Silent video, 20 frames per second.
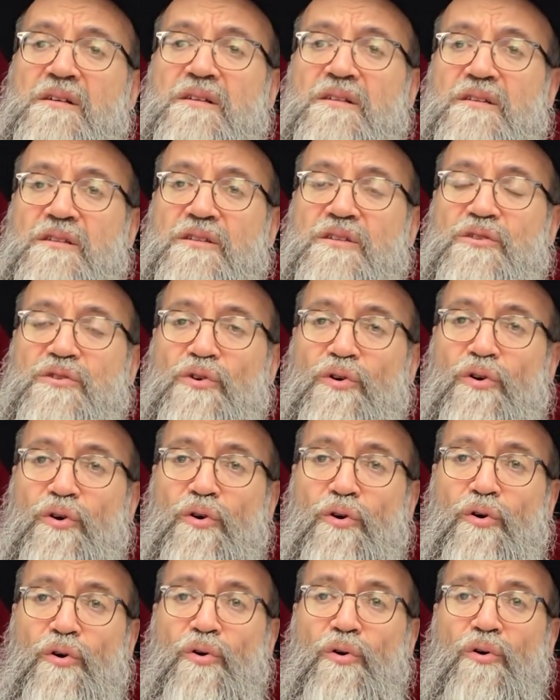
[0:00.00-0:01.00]

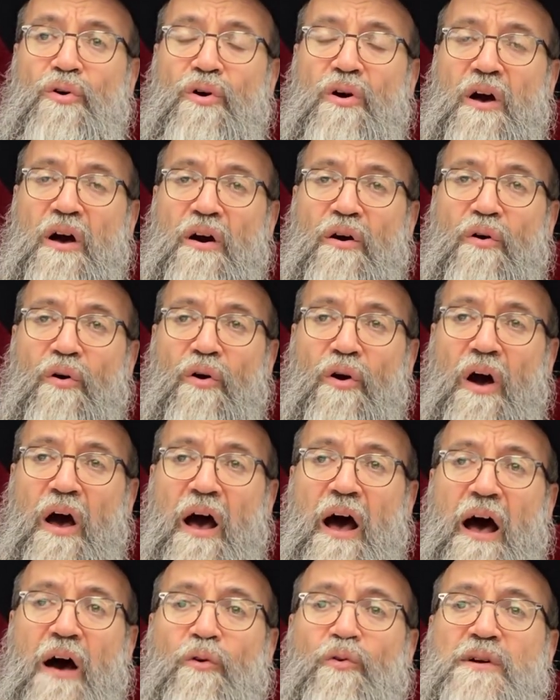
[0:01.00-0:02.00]
So
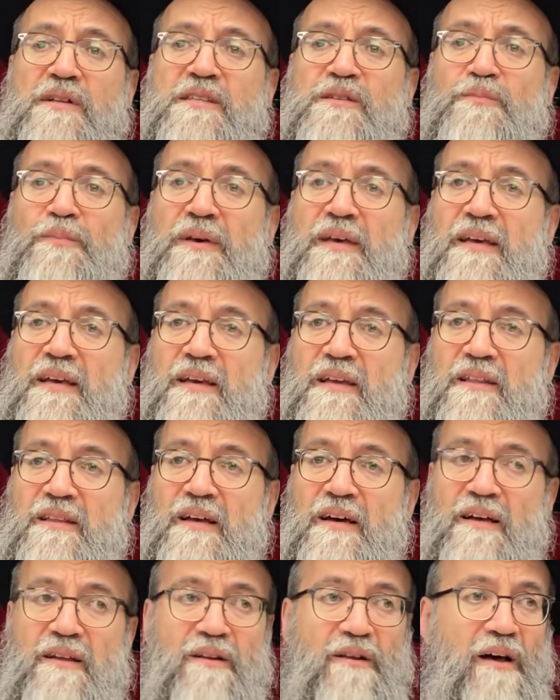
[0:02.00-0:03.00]
how it's being
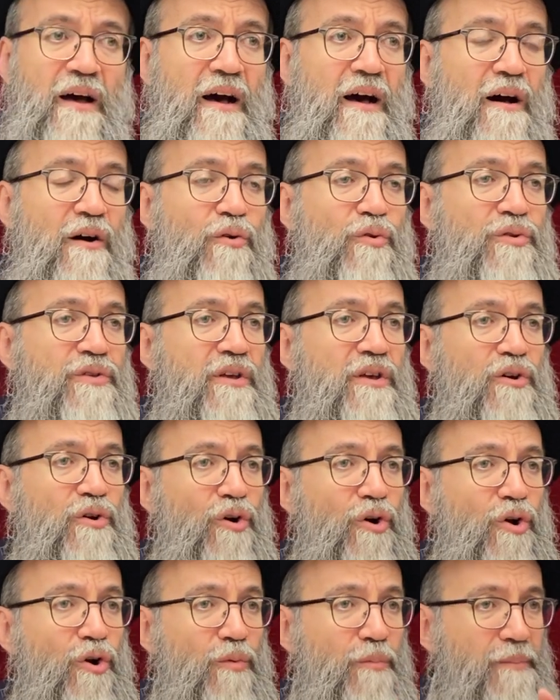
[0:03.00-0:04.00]
done, how they
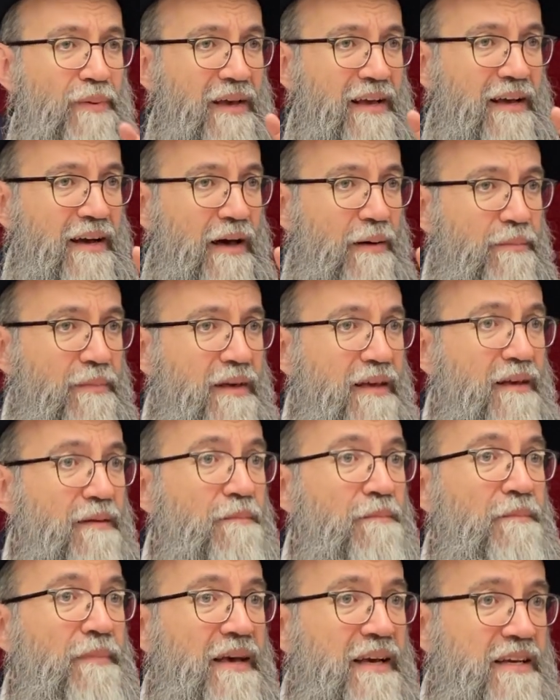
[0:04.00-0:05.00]
all
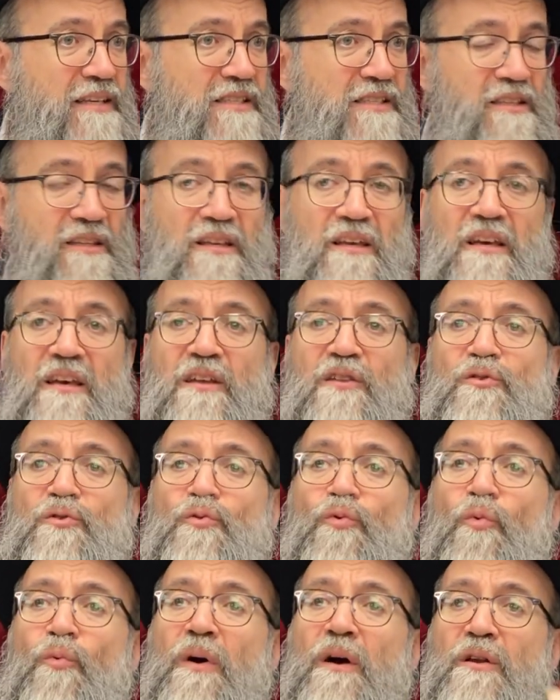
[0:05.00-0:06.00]
becoming mixed
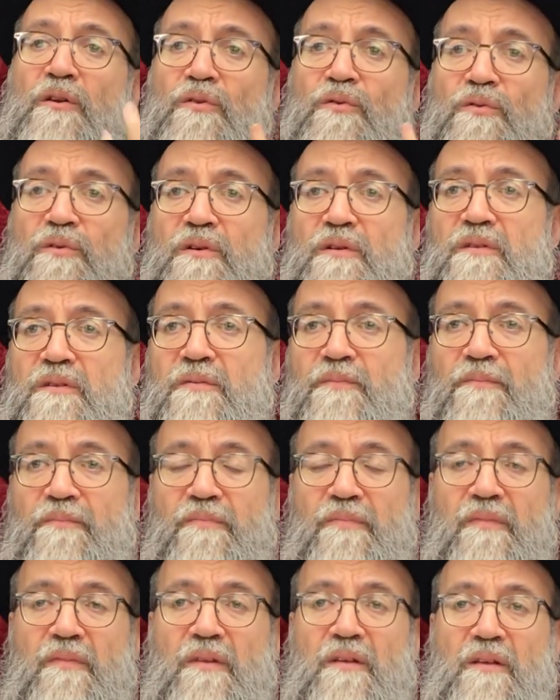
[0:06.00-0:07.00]
into one unit.
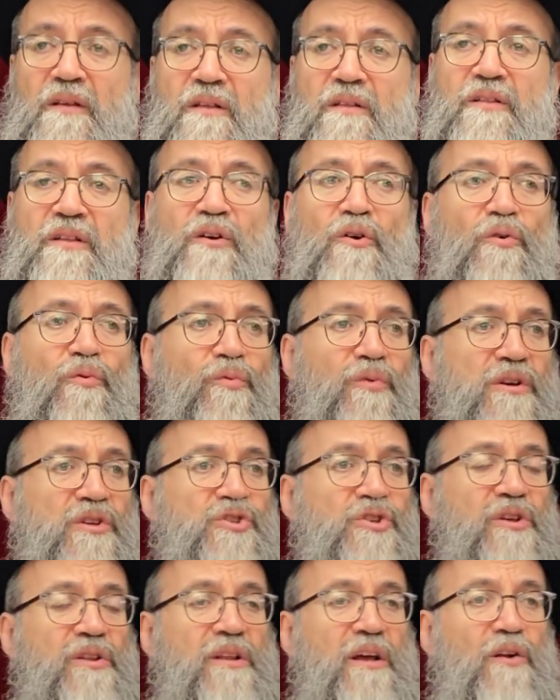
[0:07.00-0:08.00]
The
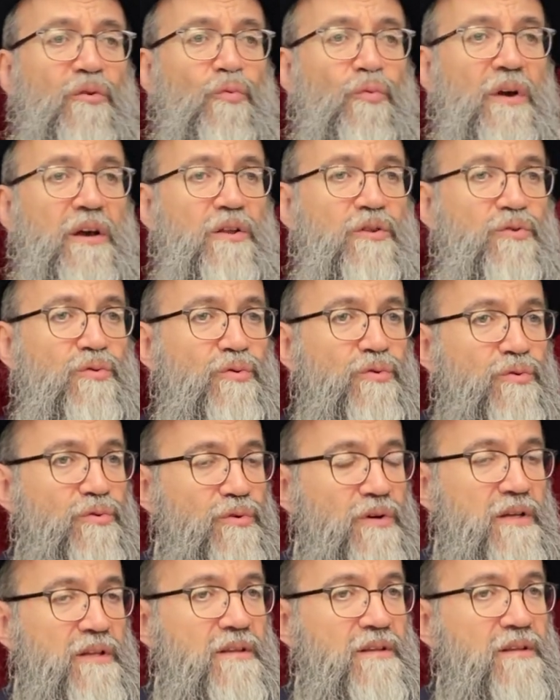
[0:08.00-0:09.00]
original way to
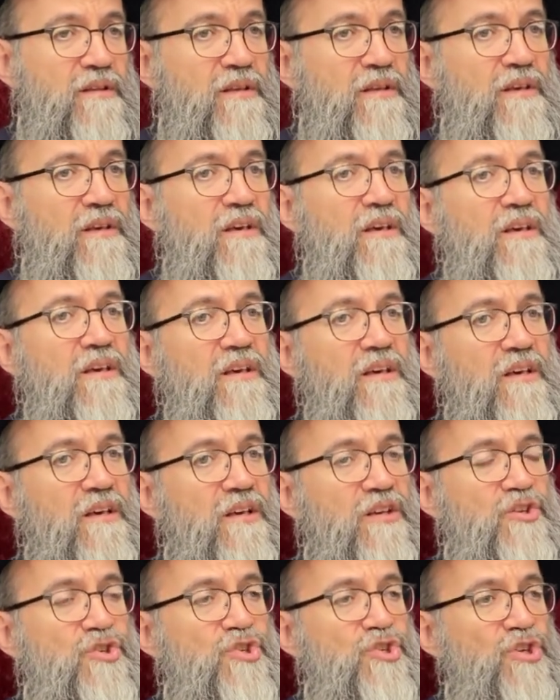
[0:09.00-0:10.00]
do it,
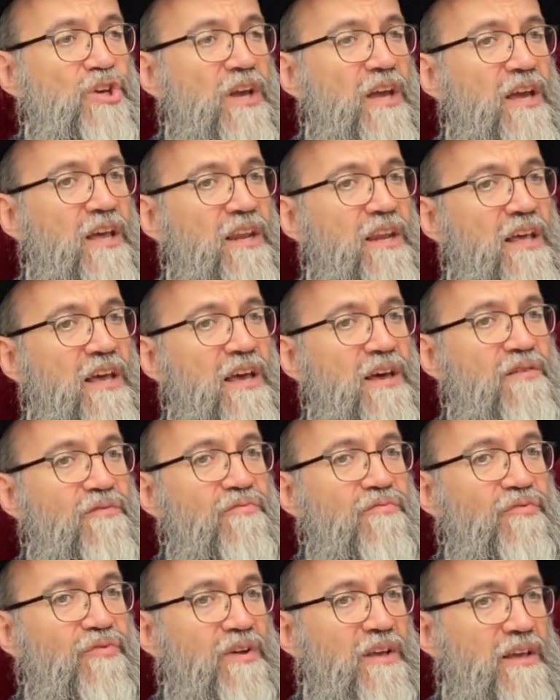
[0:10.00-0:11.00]
each and
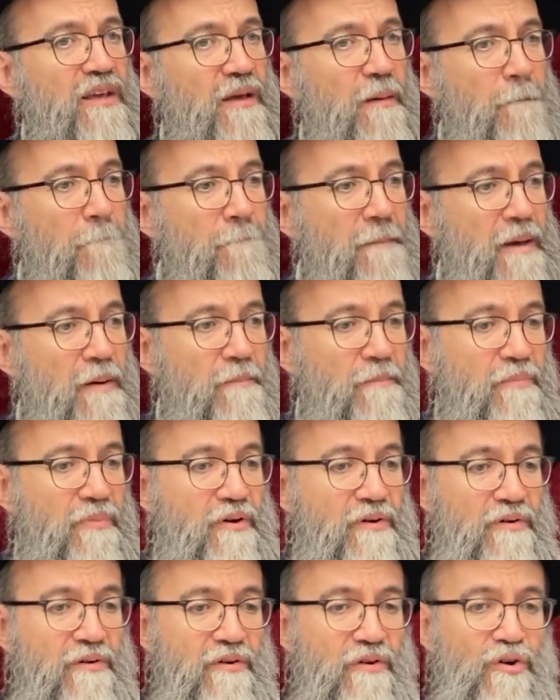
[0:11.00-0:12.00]
every
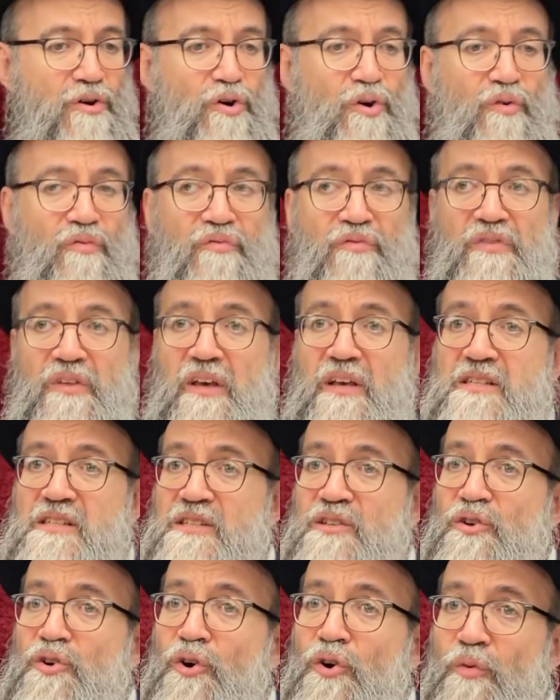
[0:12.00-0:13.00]
member of
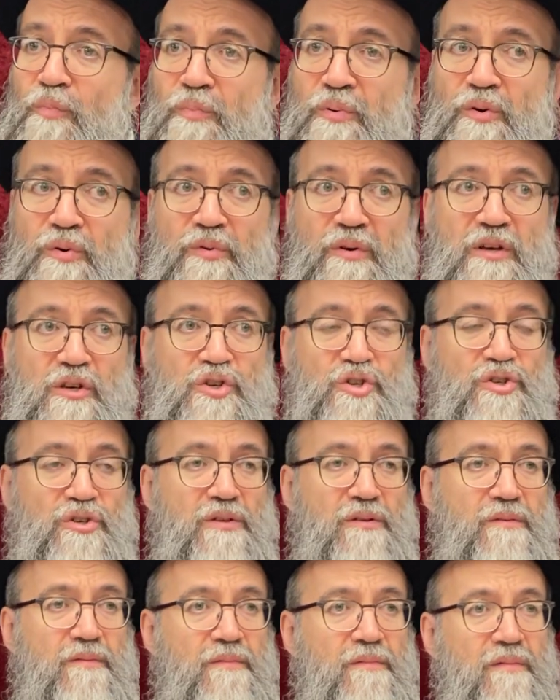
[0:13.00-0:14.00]
this
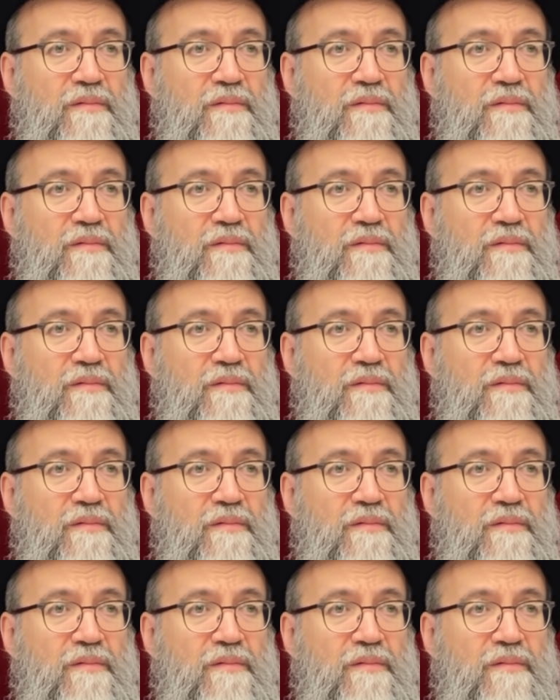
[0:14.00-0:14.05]
corporation